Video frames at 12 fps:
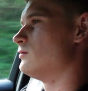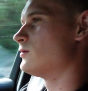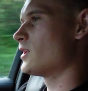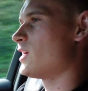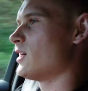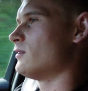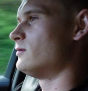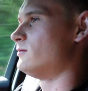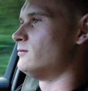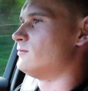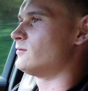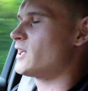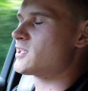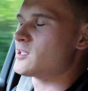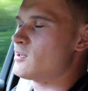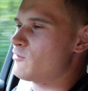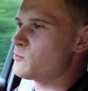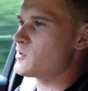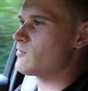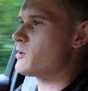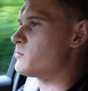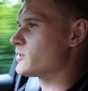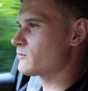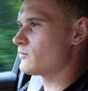yeah, that's enough of me
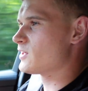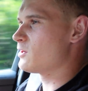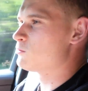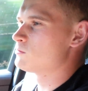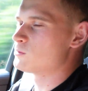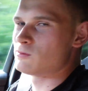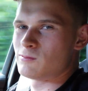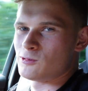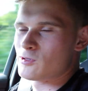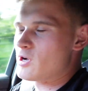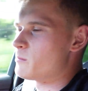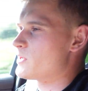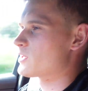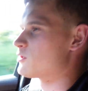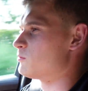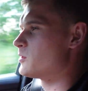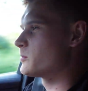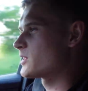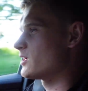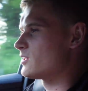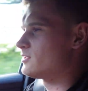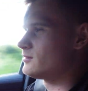rambling for now. We'll come back on when we get there.